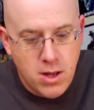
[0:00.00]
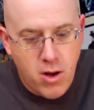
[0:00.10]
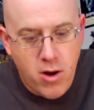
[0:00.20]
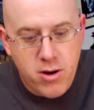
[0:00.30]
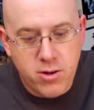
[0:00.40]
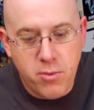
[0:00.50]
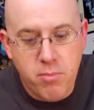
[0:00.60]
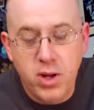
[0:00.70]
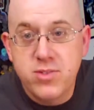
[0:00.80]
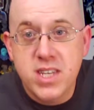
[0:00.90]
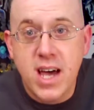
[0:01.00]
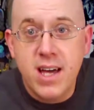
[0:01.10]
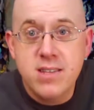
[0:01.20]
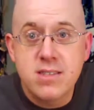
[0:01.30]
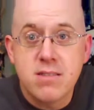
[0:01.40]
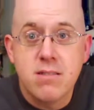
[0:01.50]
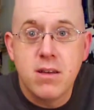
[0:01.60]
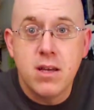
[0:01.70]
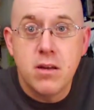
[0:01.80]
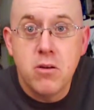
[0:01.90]
Art on both sides.
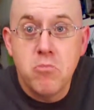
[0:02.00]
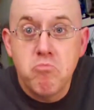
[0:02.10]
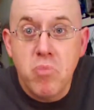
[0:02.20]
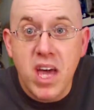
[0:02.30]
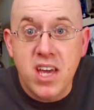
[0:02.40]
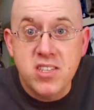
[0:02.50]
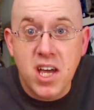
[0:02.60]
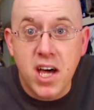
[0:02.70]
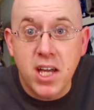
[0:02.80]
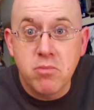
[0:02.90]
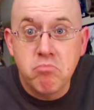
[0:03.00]
A side.